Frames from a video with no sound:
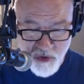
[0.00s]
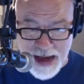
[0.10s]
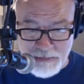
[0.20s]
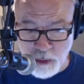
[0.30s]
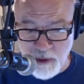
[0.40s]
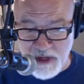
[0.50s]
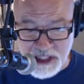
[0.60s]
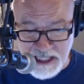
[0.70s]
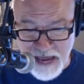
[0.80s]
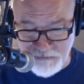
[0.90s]
Grabs it with
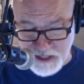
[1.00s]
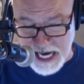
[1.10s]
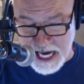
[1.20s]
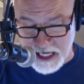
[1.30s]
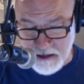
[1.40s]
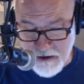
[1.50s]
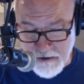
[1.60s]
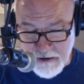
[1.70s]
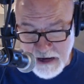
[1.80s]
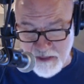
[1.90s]
his left hand,
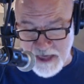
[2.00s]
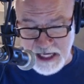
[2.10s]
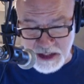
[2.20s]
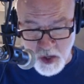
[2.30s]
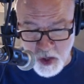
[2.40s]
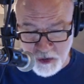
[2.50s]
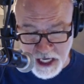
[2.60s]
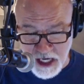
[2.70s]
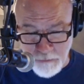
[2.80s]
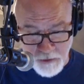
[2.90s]
and then he's holding
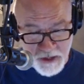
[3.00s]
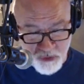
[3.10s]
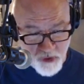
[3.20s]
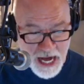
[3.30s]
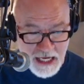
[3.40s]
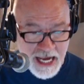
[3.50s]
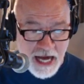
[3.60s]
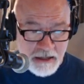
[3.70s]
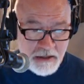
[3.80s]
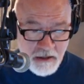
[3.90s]
it up with his right
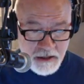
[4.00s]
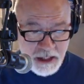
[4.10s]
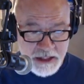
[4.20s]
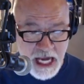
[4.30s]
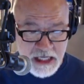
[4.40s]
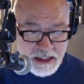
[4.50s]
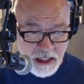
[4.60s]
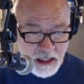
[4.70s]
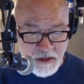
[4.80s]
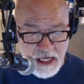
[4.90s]
hand to take
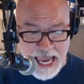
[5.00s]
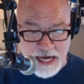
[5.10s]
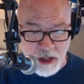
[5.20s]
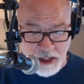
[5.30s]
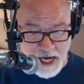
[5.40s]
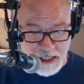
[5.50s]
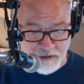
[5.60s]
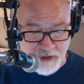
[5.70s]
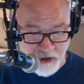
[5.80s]
the uh, the accolades of the